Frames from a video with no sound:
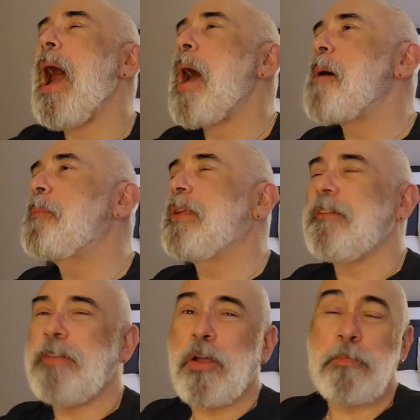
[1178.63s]
but
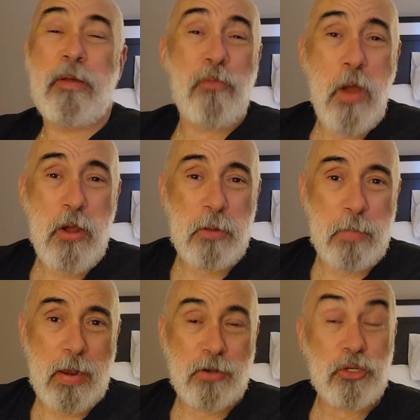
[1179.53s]
I figured before I go to
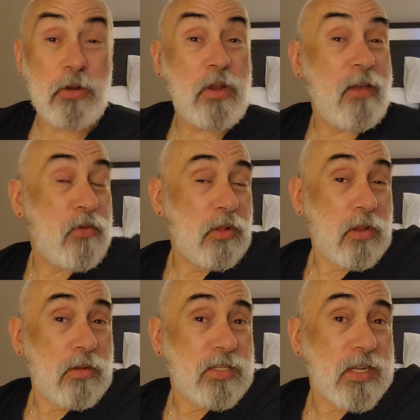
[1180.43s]
bed, I should give you a
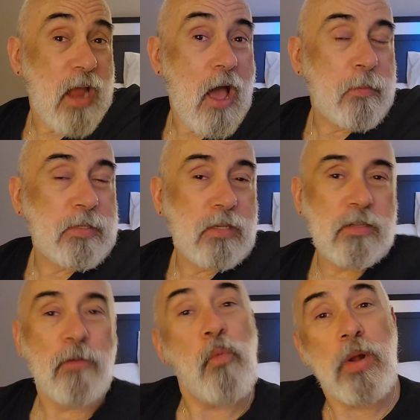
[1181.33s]
little
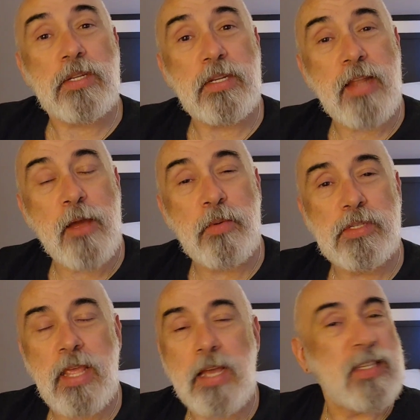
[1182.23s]
synopsis of what today
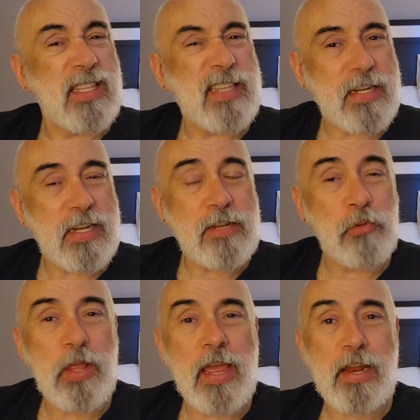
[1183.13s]
was like, since I
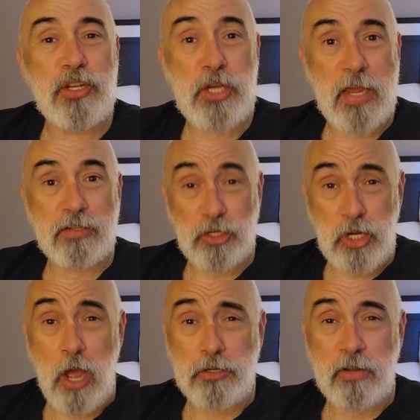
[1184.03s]
didn't really get a chance to
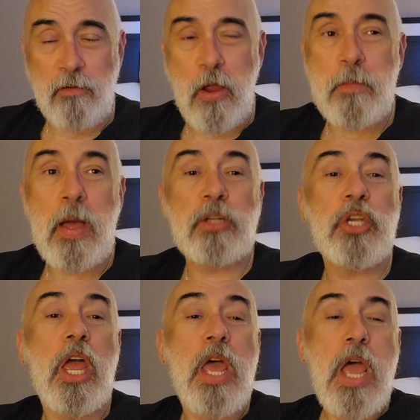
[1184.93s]
talk to you very
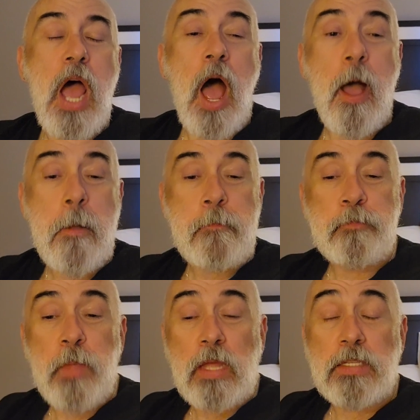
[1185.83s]
much.
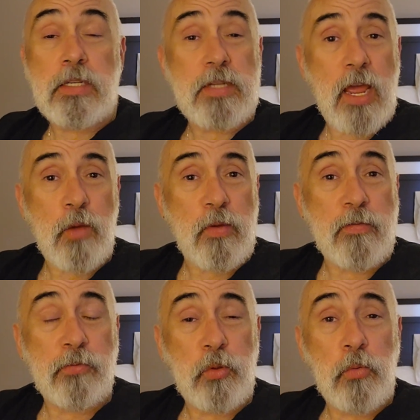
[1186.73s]
Today,
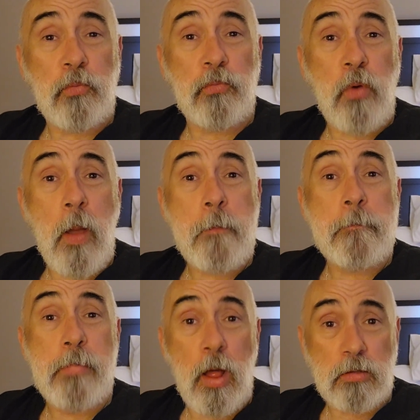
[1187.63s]
we flew
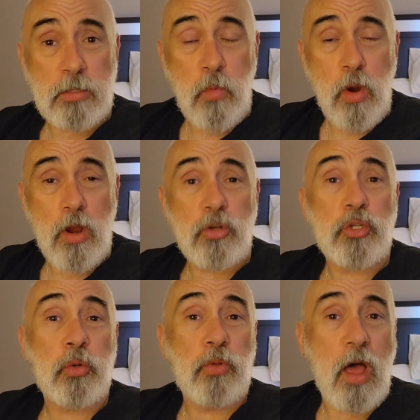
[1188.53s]
from Baltimore
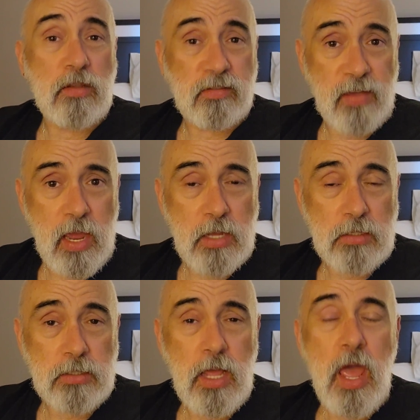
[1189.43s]
to Las
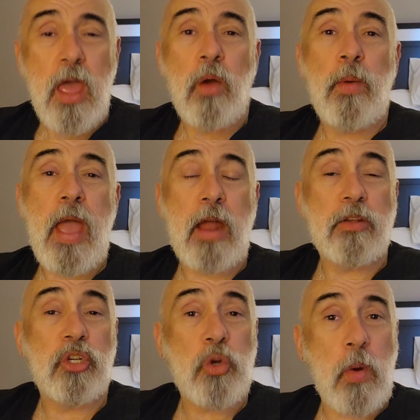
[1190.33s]
Vegas. We
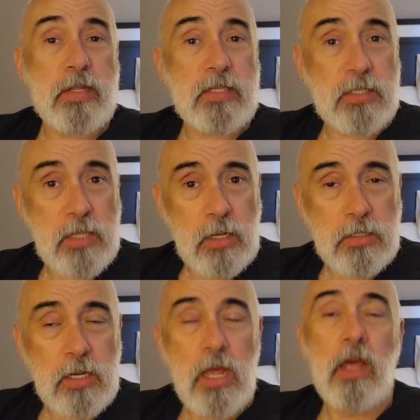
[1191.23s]
had a short
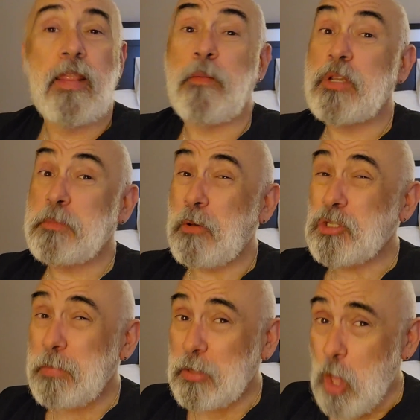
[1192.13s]
sit that was
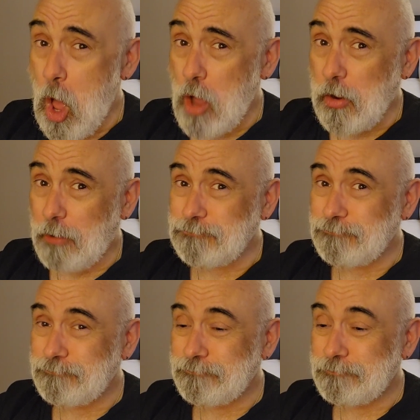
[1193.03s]
supposed to be longer,
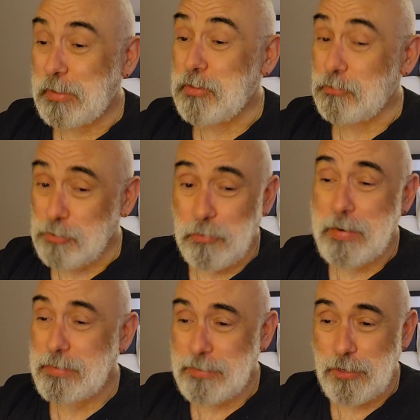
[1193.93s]
but there's a
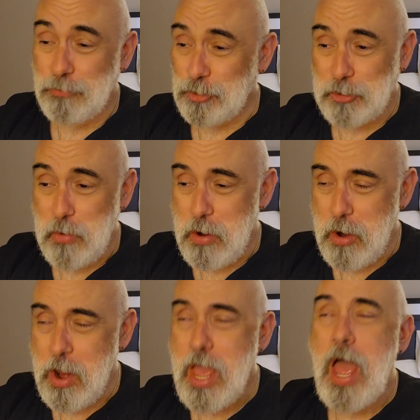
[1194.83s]
reason it was
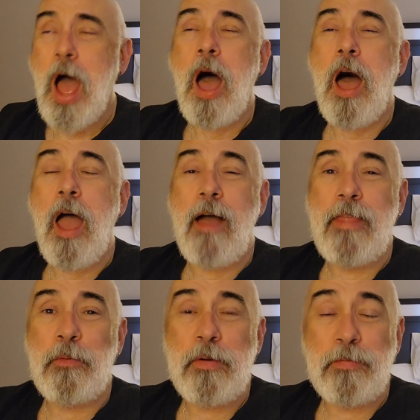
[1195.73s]
shorter.
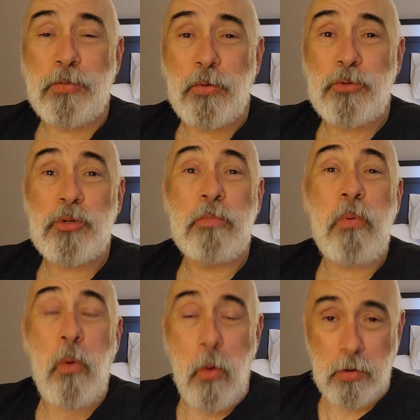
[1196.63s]
And then we flew to
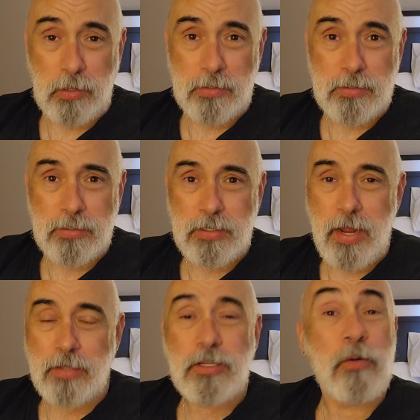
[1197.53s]
Portland
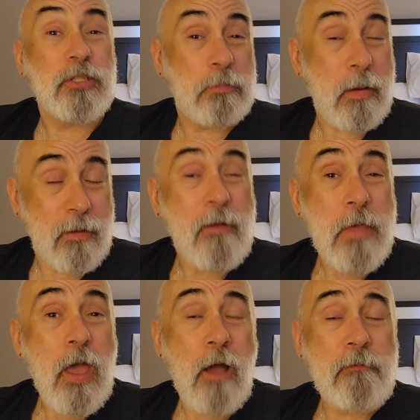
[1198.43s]
today. So it's been
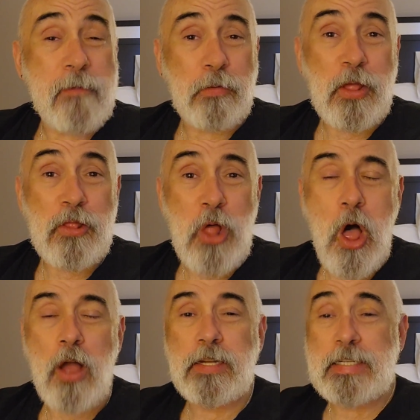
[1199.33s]
a fairly
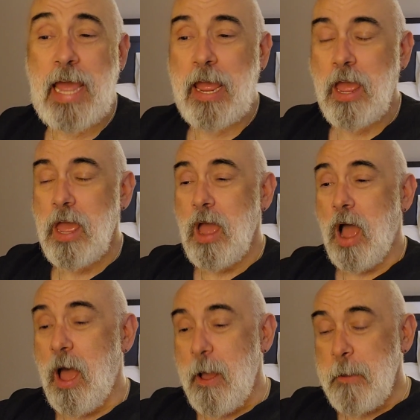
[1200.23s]
long day.
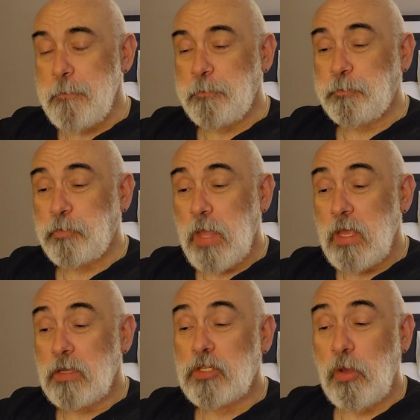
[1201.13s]

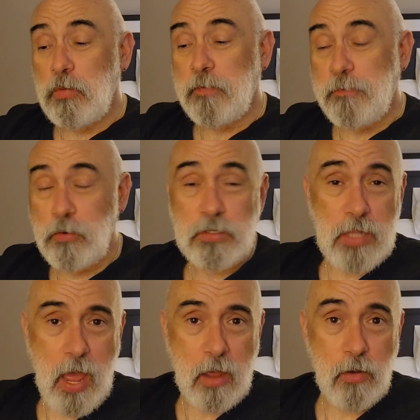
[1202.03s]
So the
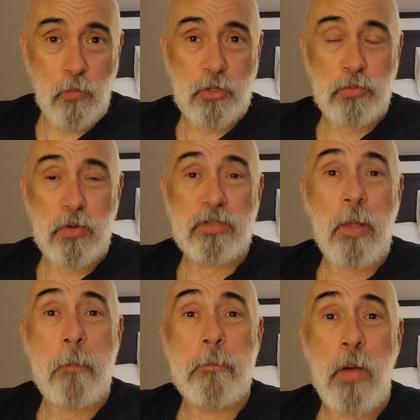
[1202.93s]
first leg, which
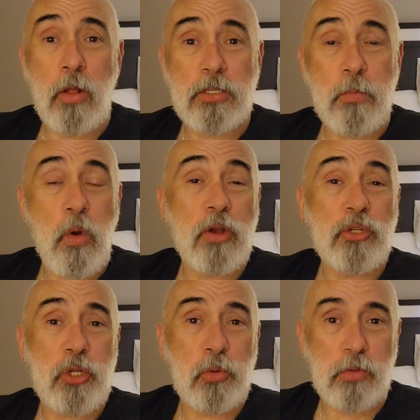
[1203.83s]
was Baltimore
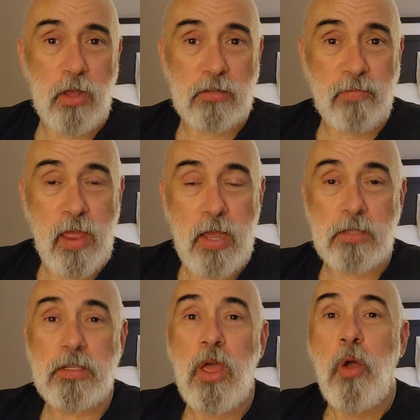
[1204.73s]
to Las
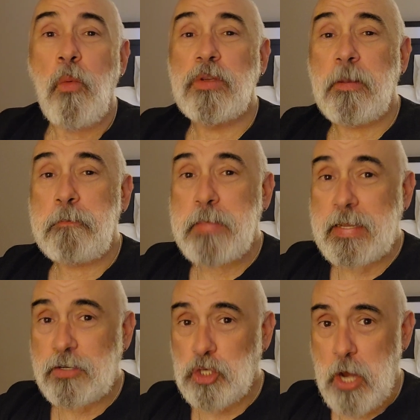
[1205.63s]
Vegas, was a
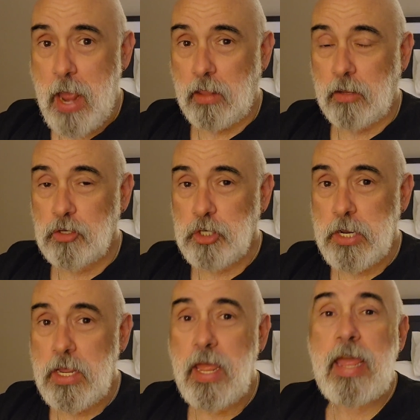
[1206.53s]
bit
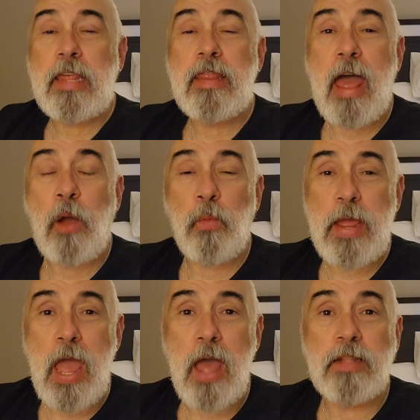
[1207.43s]
challenging in that
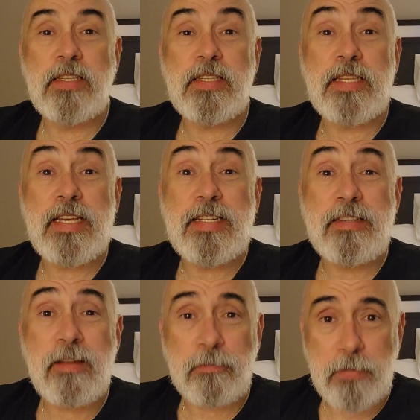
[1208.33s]
we had
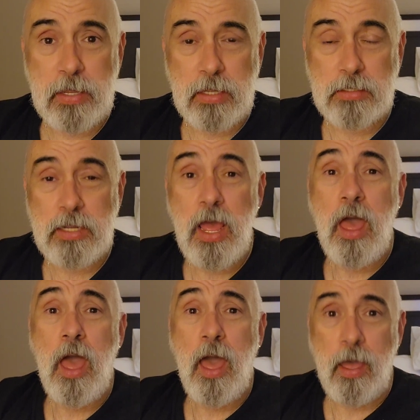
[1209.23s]
significant
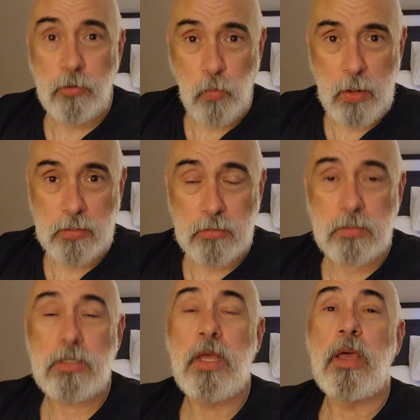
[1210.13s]

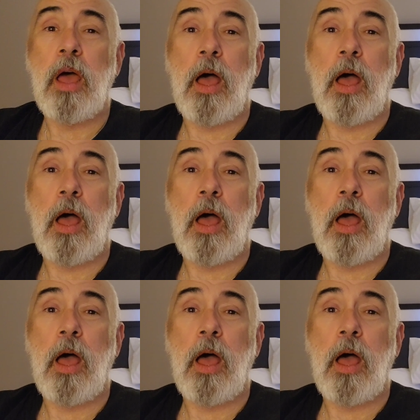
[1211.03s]
headwinds.